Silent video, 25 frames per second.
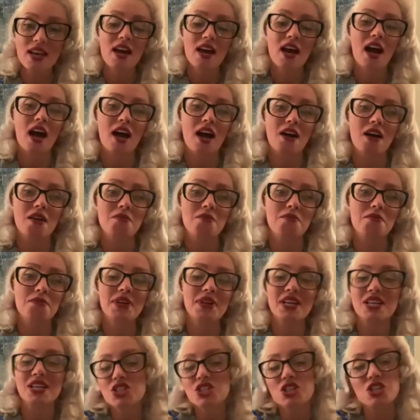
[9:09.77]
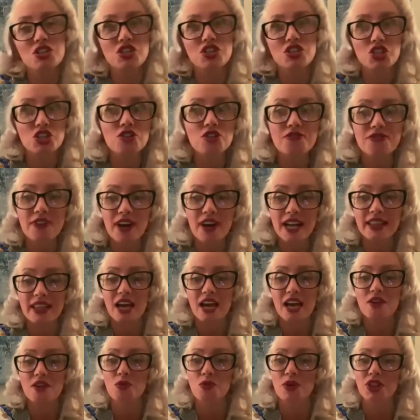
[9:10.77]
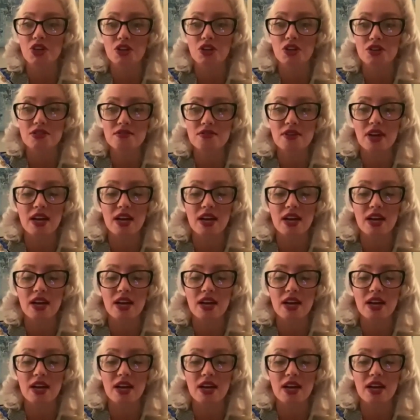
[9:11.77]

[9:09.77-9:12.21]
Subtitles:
Because do you find that with your